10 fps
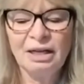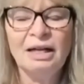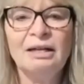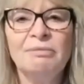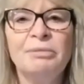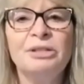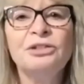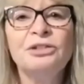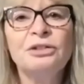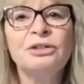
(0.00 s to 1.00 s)
I loved my
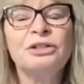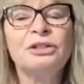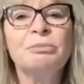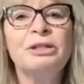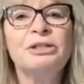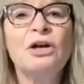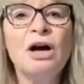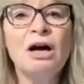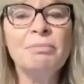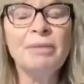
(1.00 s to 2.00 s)
church, my
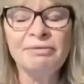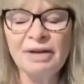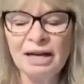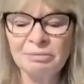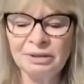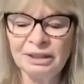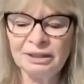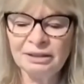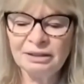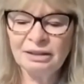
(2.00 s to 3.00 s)
job, my
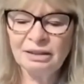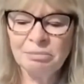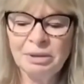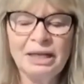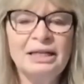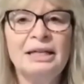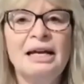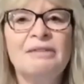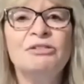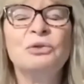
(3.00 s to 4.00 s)
family, but I didn't
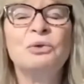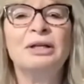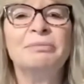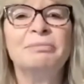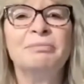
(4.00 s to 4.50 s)
have joy.